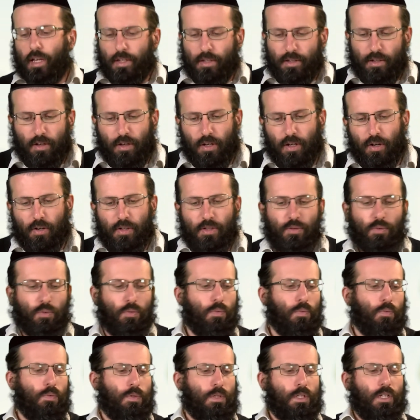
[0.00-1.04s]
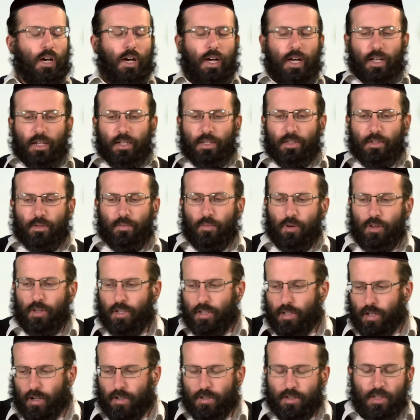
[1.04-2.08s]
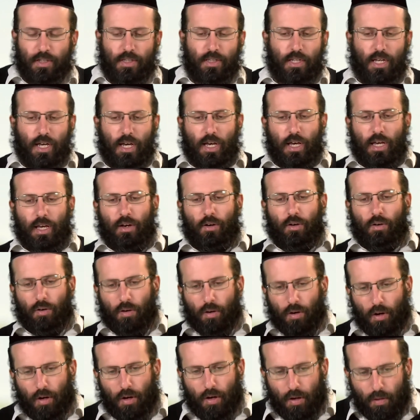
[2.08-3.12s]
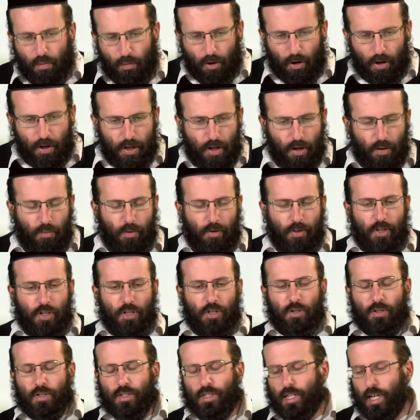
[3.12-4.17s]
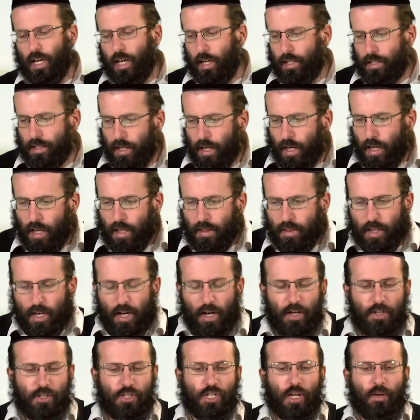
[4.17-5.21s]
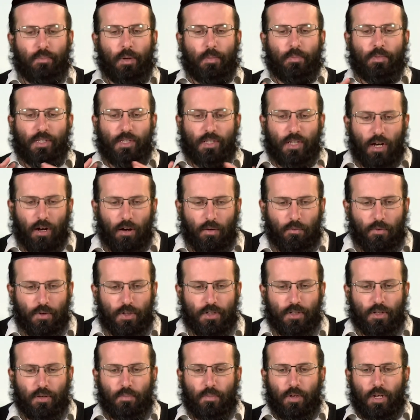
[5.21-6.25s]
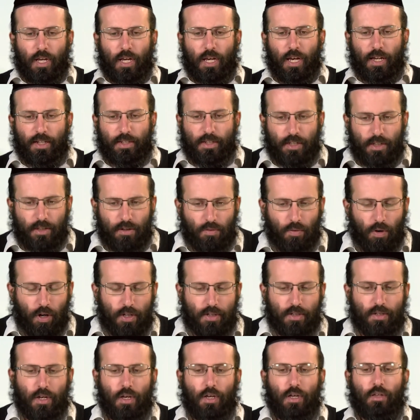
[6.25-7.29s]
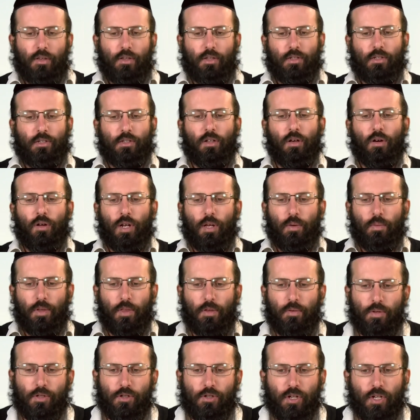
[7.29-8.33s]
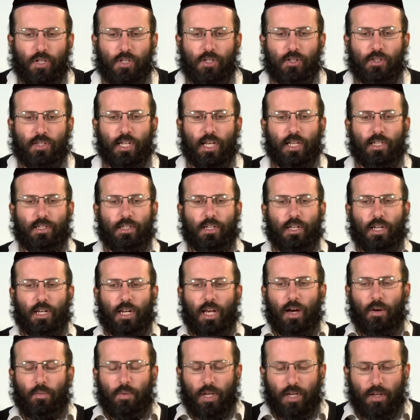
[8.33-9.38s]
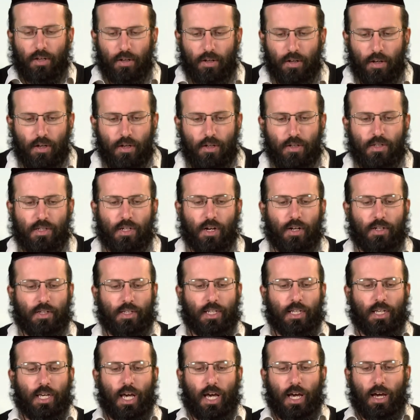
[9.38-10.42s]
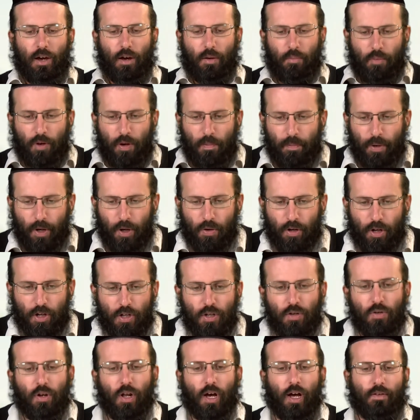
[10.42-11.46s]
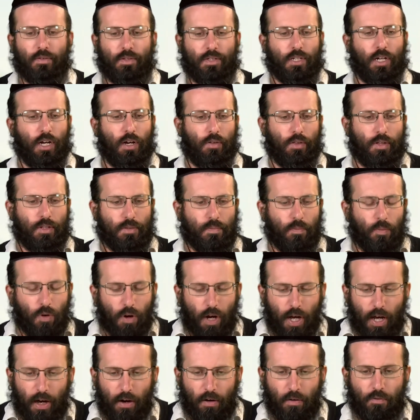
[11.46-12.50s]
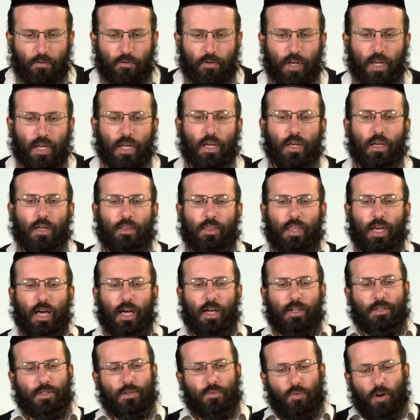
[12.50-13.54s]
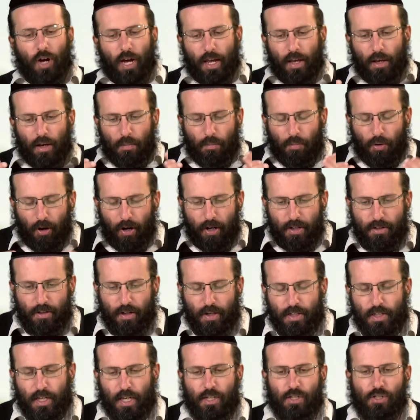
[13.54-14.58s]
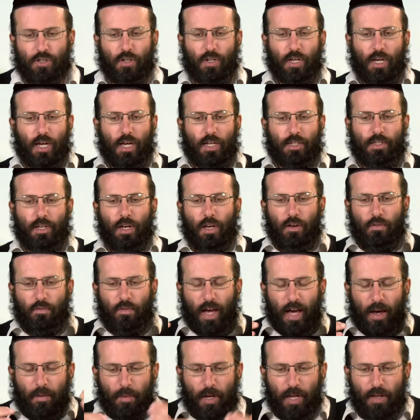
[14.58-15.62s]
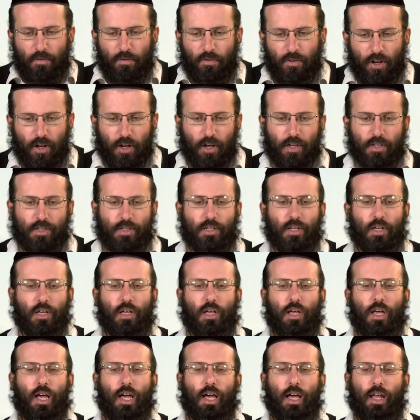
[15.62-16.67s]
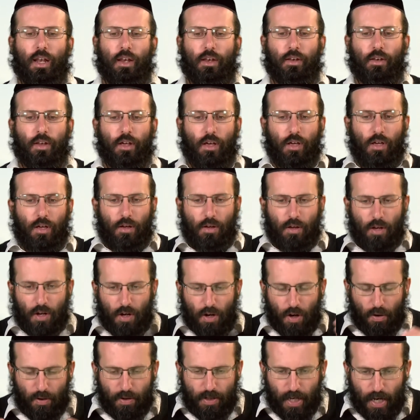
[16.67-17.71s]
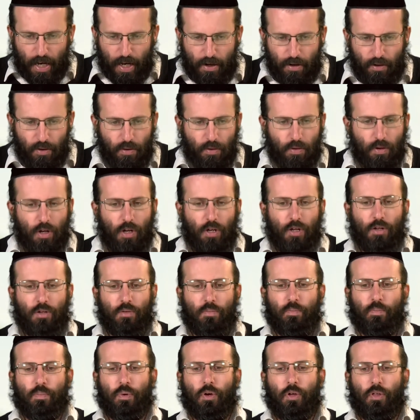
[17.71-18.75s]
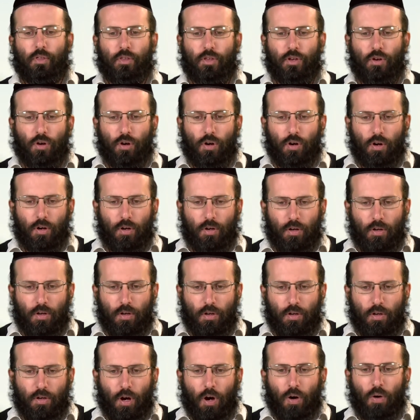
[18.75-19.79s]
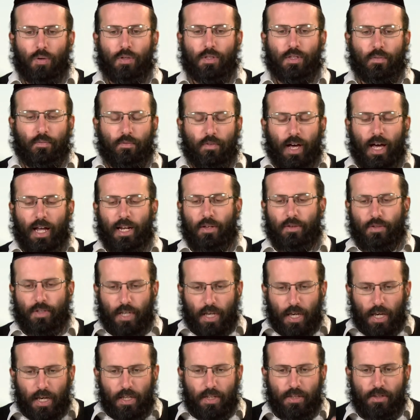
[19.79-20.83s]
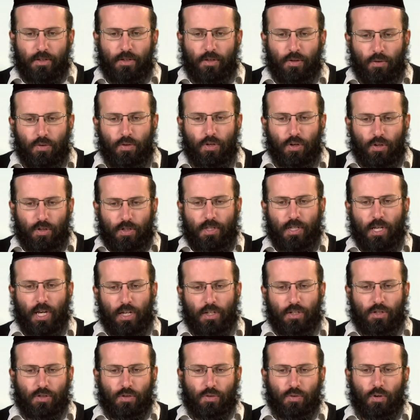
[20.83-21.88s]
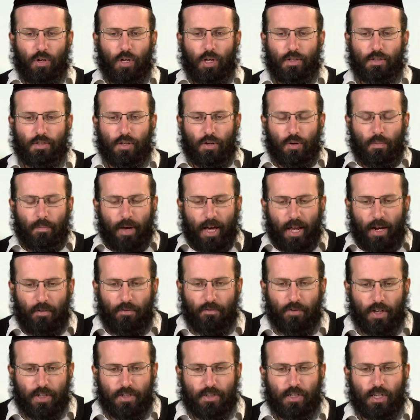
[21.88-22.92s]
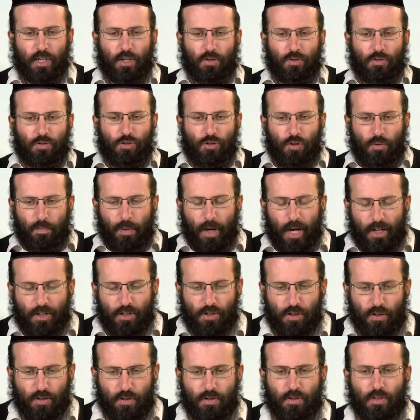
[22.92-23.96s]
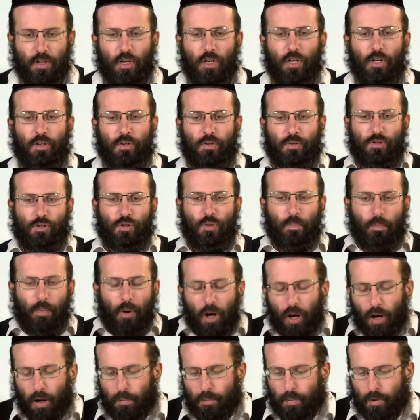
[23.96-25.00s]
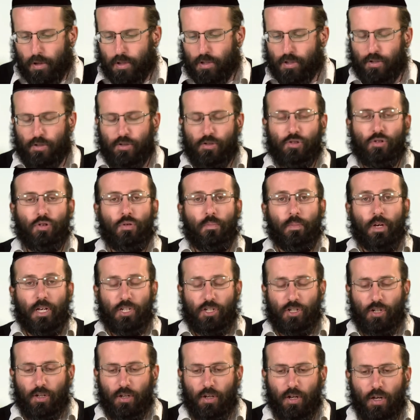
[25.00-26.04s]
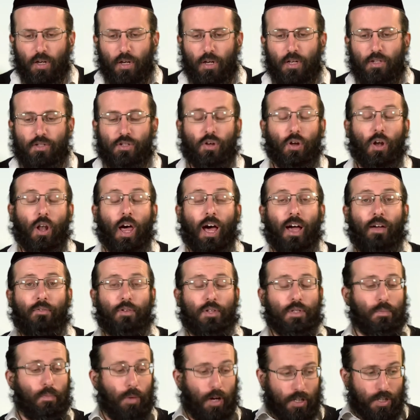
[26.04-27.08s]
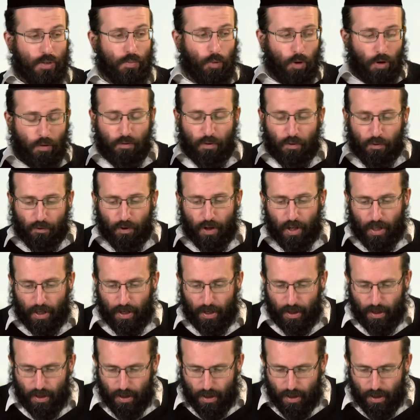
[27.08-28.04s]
so, it's all science and what the doctors say or what the news says. The Hashem himself is communicating to us that slowly with the restrictions lessening, now we can start to rebuild a new lifestyle that's more healthy, that has the right prioritization, it has family first and knows how to put your goals and values into your schedule, so you're manifesting your true passions, your true purpose, your true mission. So your life is much more fulfilling.